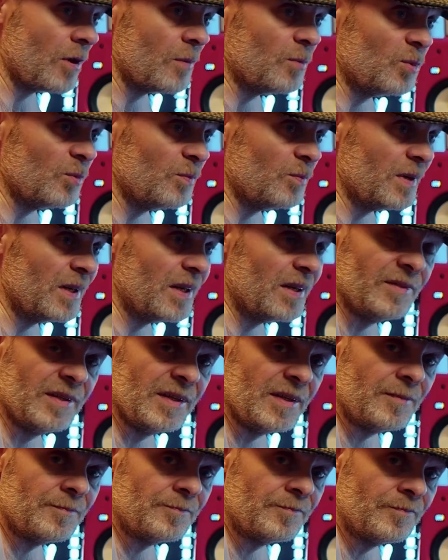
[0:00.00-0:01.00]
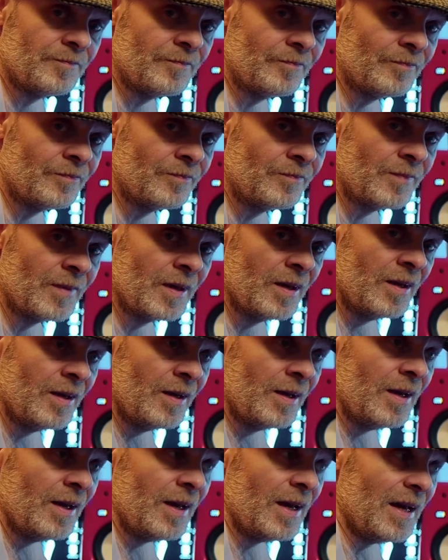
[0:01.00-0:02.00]
believing it.
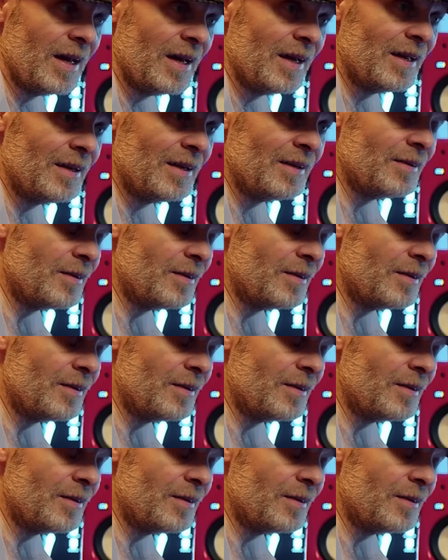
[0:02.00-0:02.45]
And I